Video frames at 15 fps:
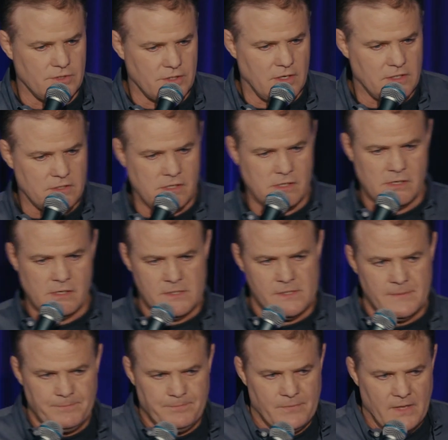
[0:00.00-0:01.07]
you know.
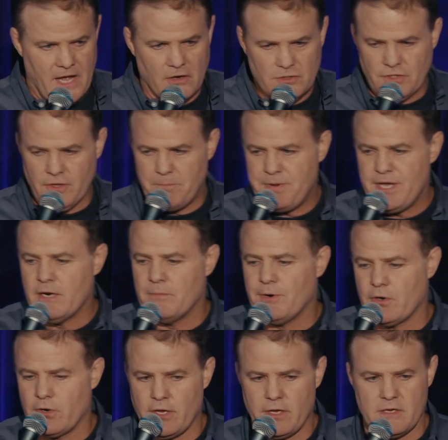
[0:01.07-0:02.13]
I was in the peanut
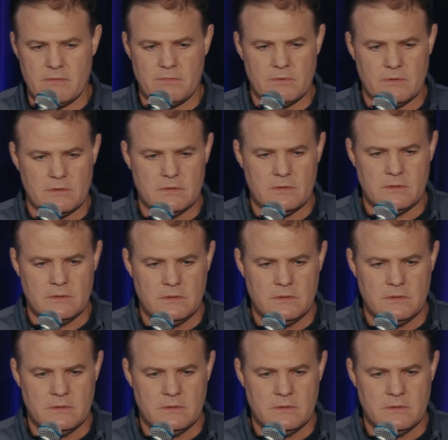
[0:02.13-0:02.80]
butter game. You